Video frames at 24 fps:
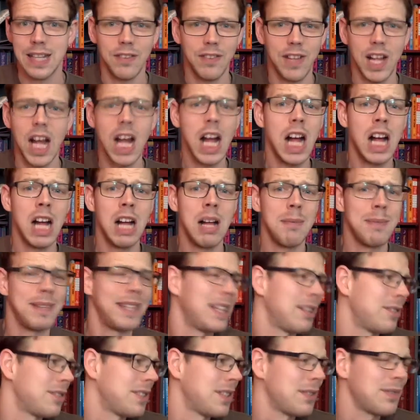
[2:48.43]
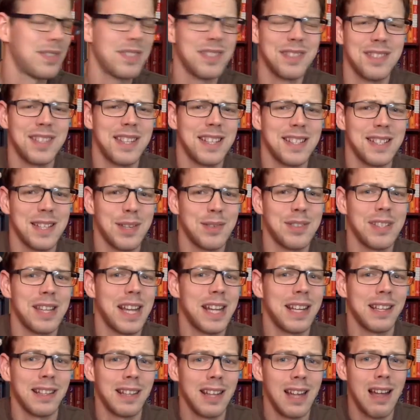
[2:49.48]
harm, and there was just things I was like,